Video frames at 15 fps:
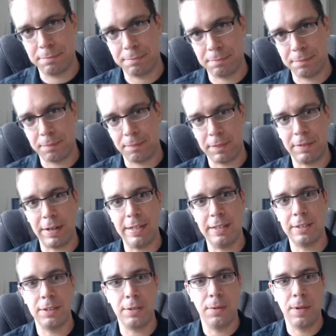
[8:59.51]
right? So
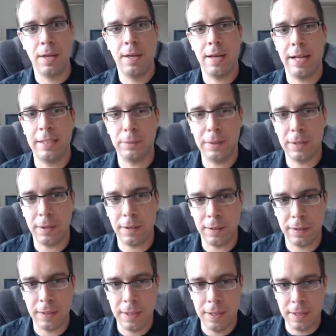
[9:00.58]
as we call
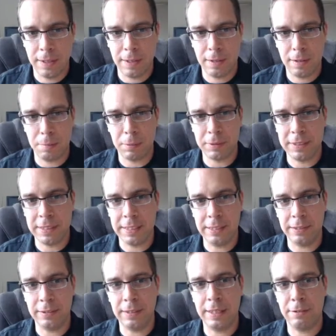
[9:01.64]
multi-yield, it
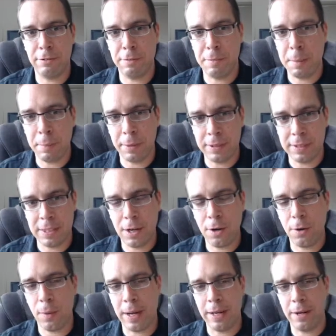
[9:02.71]
remembers, oh, I
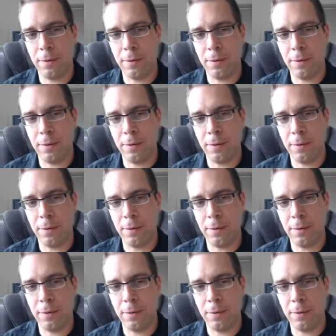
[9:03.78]
already